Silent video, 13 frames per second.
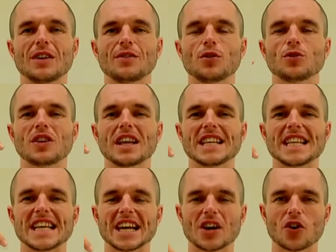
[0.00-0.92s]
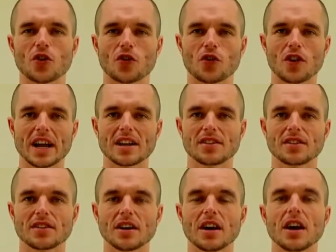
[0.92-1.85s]
levels
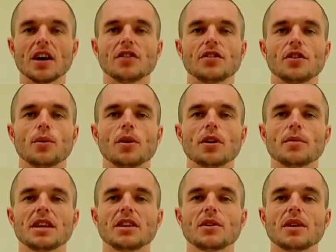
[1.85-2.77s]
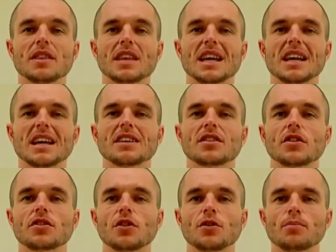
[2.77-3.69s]
decrease. So you'll want to be doing things
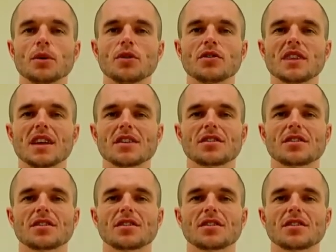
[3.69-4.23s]
to boost it,